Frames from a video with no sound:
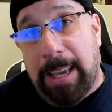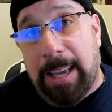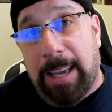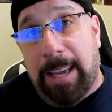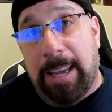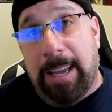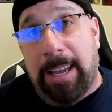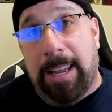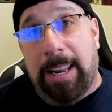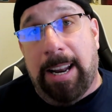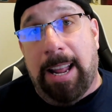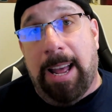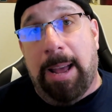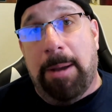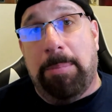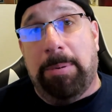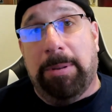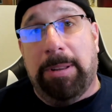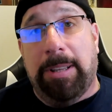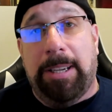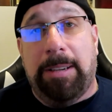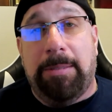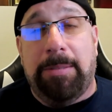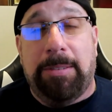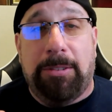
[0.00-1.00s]
And I
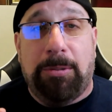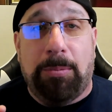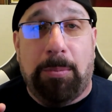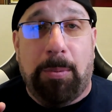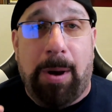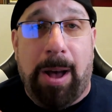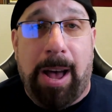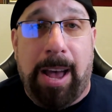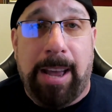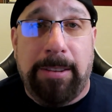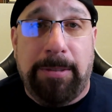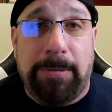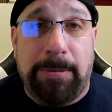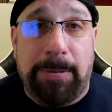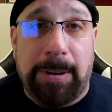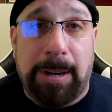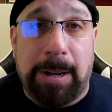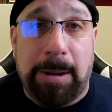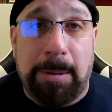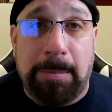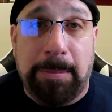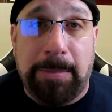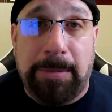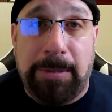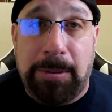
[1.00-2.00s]
believe it's wise for
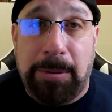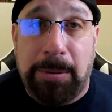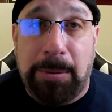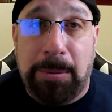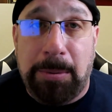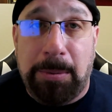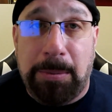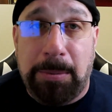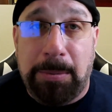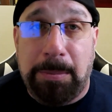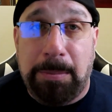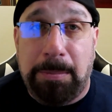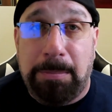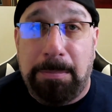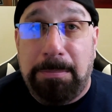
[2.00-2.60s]
them to